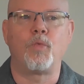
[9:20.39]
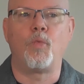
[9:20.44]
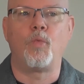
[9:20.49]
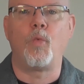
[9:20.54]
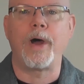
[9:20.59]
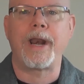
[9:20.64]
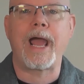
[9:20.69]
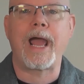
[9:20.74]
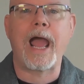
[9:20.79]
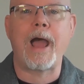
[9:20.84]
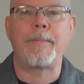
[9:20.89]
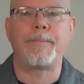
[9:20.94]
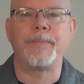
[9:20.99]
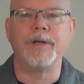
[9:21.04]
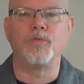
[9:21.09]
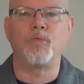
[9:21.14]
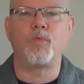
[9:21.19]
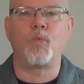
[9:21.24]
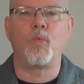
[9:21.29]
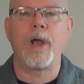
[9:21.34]
what
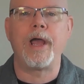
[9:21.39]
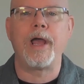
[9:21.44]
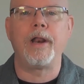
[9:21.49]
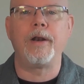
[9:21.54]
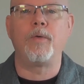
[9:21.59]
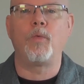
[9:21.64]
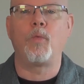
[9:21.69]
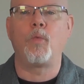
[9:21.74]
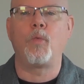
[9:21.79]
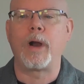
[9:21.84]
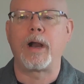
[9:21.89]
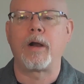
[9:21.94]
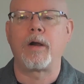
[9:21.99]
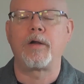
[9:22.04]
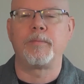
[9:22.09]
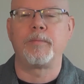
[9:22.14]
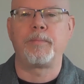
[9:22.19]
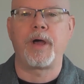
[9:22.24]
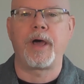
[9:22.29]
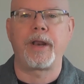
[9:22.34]
happened, when, where
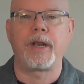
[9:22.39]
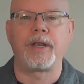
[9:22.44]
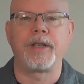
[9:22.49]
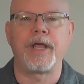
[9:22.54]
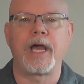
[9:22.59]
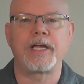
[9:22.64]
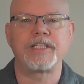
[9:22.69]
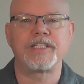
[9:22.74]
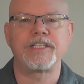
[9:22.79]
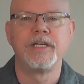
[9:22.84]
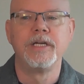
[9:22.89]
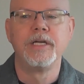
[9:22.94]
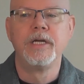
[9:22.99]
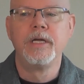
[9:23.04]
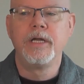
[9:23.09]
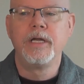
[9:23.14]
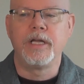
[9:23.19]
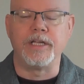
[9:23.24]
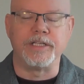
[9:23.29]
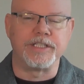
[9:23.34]
are the bottlenecks
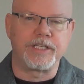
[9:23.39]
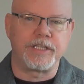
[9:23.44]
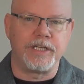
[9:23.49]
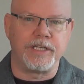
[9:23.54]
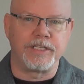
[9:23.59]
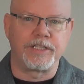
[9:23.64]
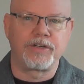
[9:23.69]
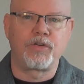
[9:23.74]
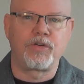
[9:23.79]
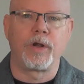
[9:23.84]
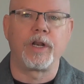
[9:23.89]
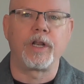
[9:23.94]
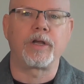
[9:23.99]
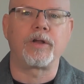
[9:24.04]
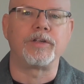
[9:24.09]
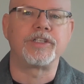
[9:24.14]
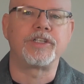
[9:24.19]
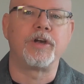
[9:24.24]
is critical.